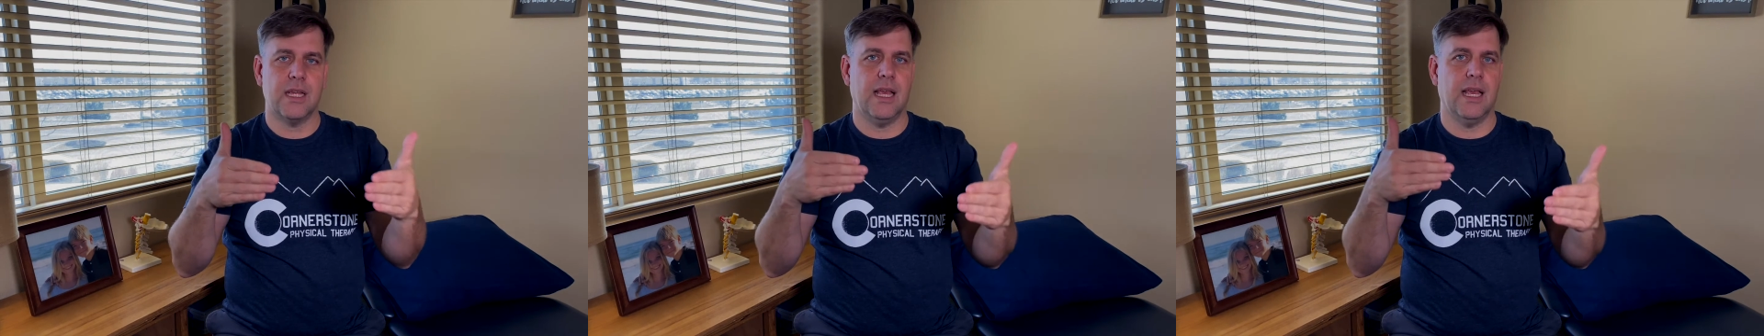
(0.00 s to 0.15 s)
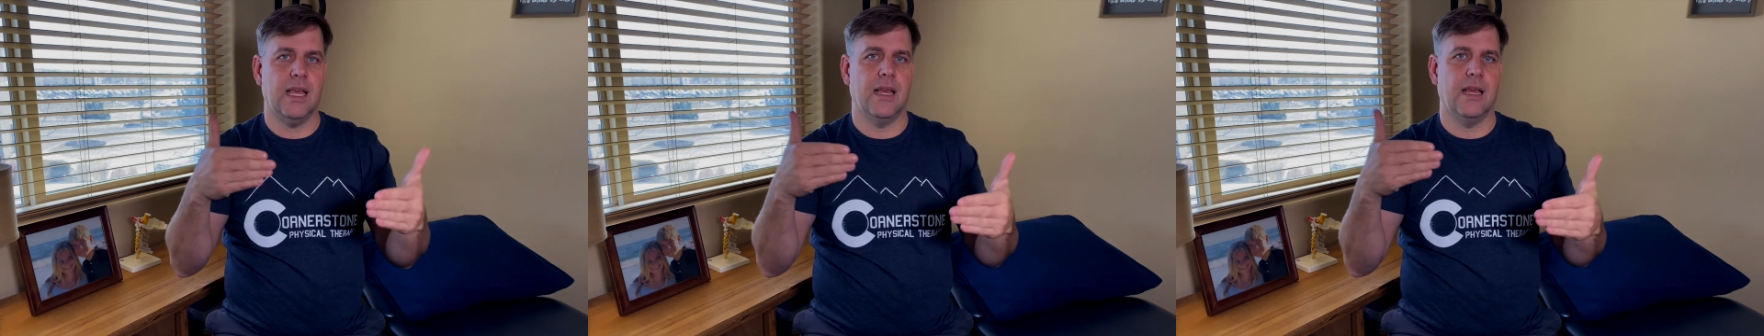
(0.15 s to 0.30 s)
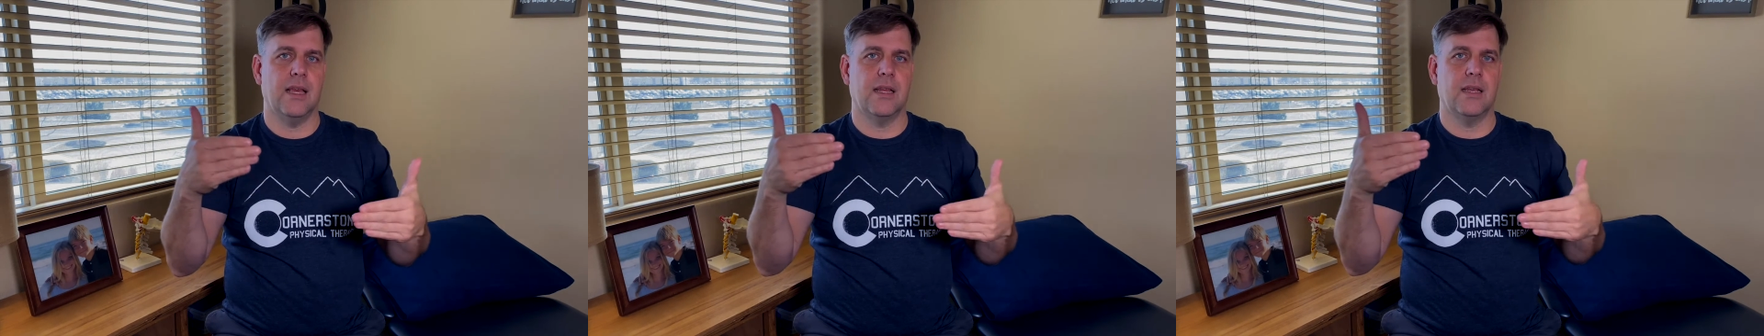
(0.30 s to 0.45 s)

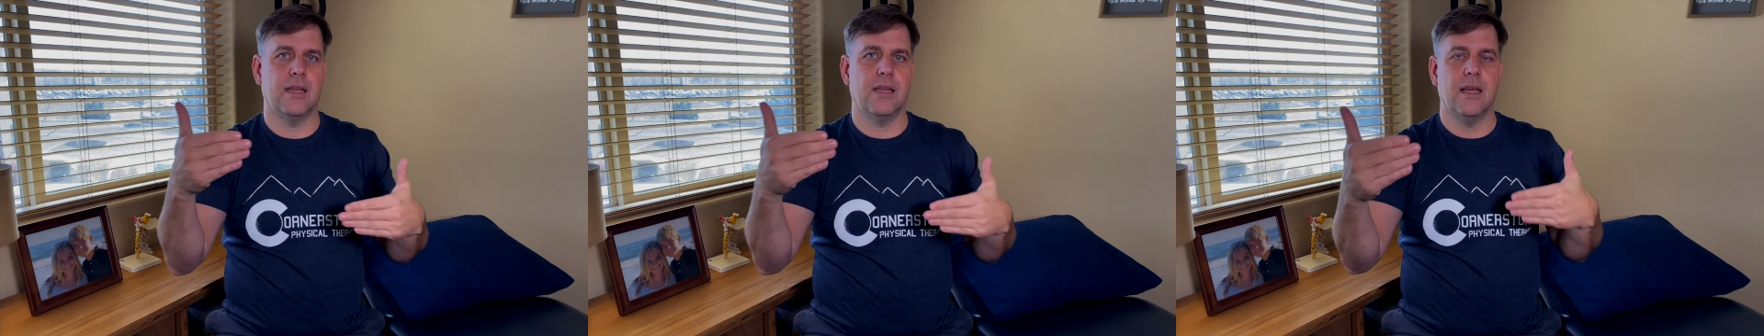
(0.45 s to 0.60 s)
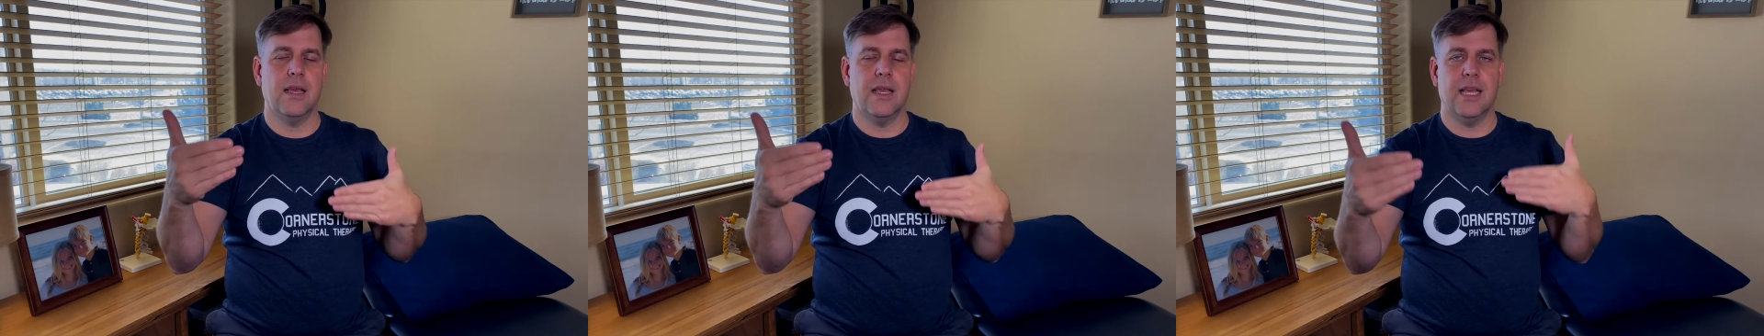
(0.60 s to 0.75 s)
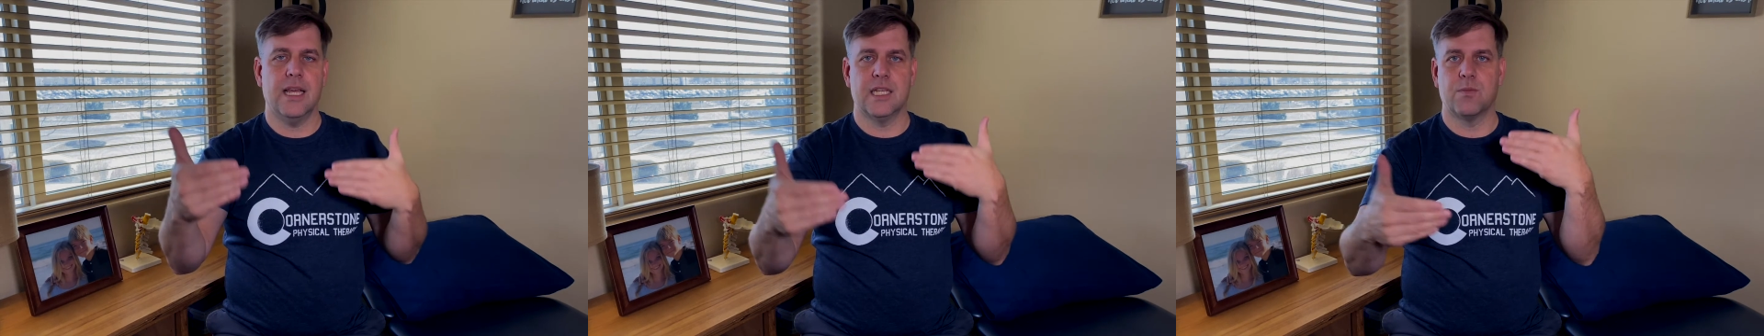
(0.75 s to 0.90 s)
and
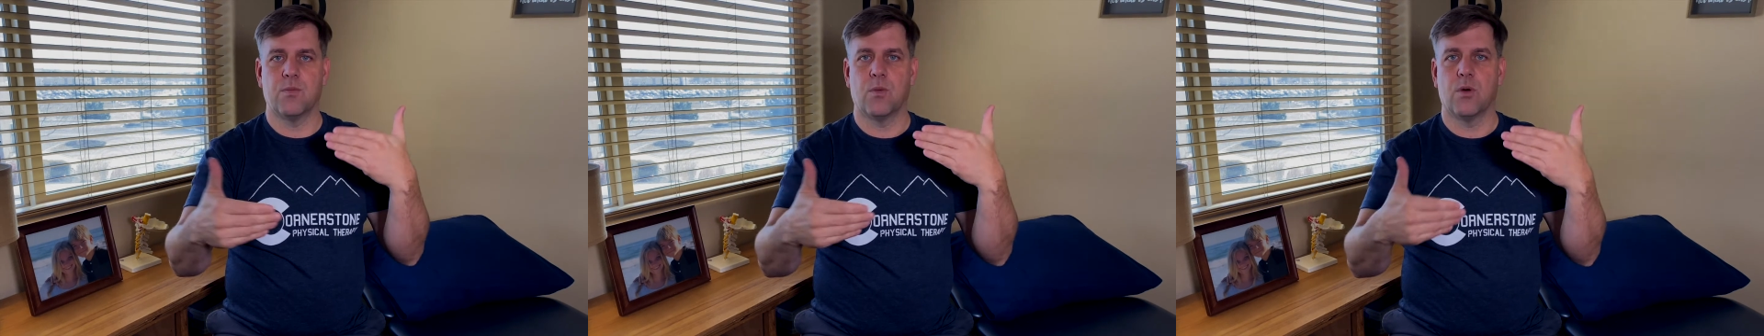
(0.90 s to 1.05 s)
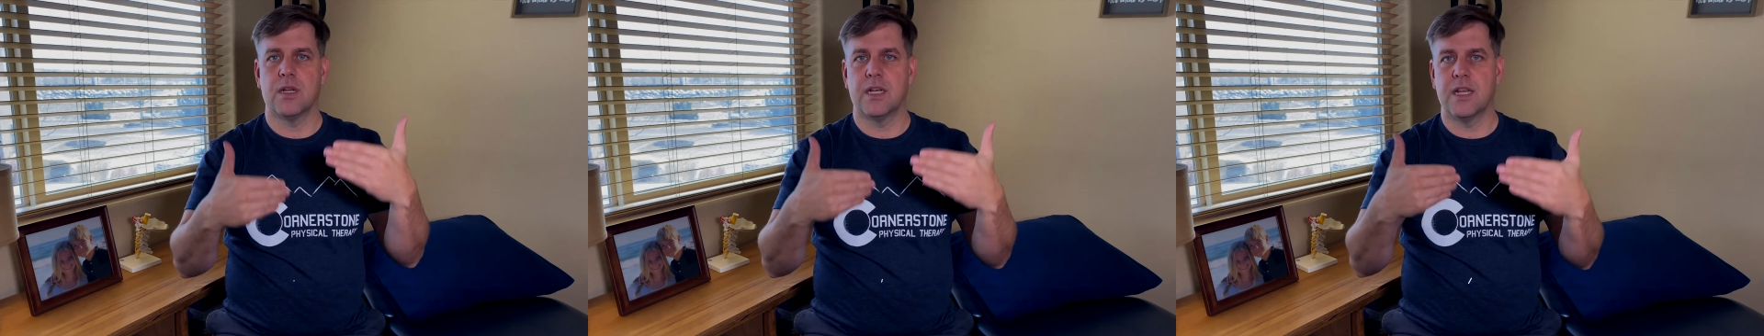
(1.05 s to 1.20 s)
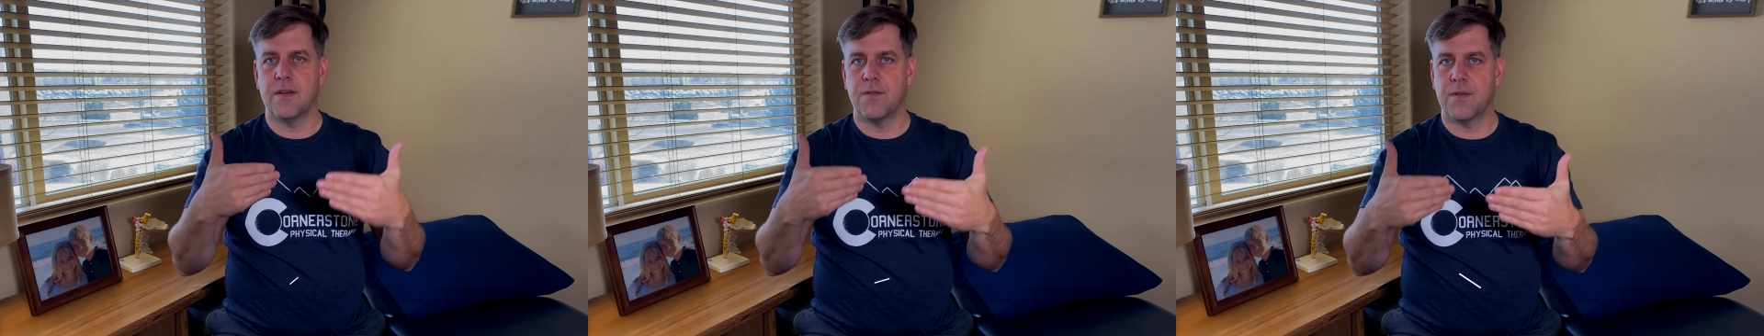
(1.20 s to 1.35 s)
it's
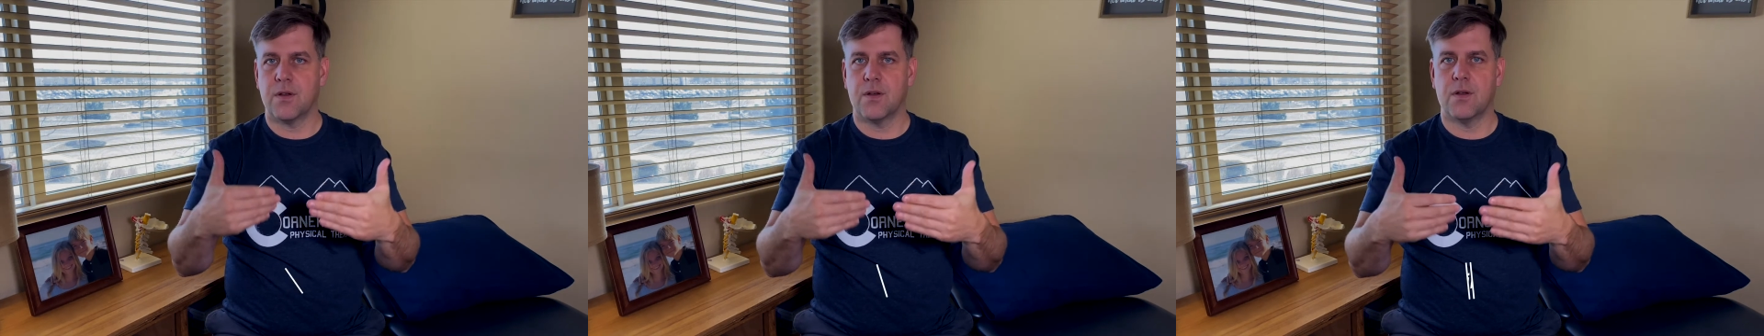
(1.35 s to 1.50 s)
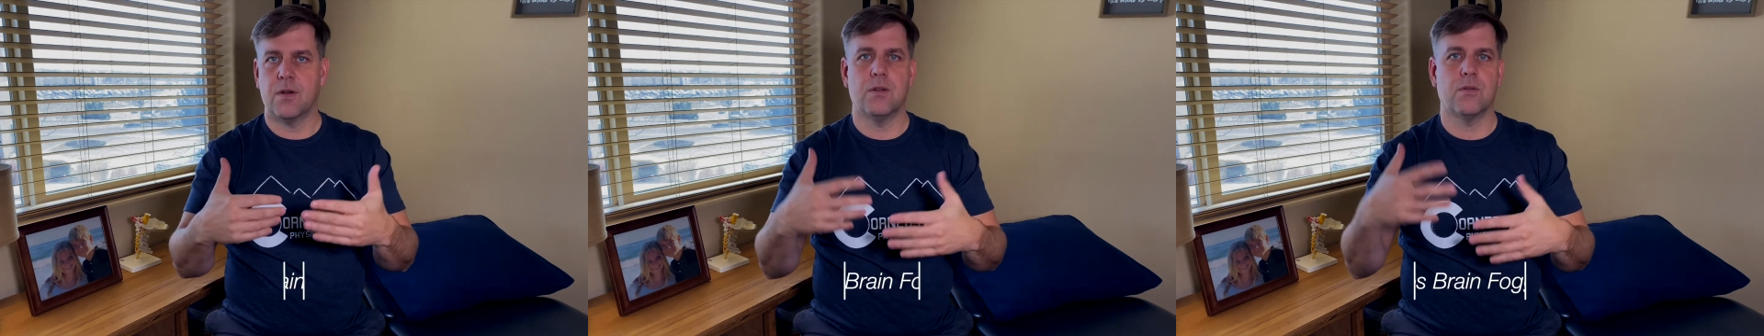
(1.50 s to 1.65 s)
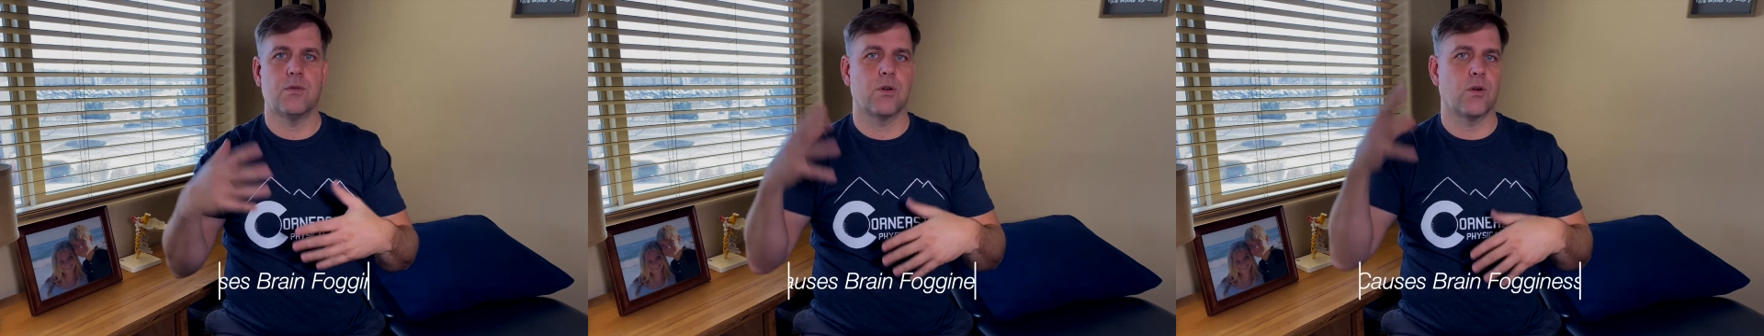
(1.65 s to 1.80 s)
more
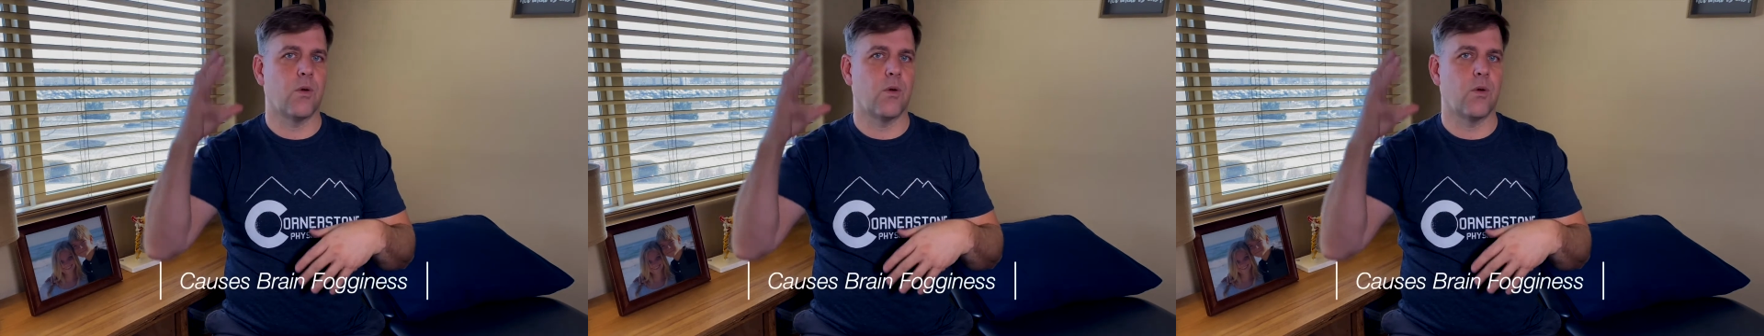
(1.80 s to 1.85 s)
difficult,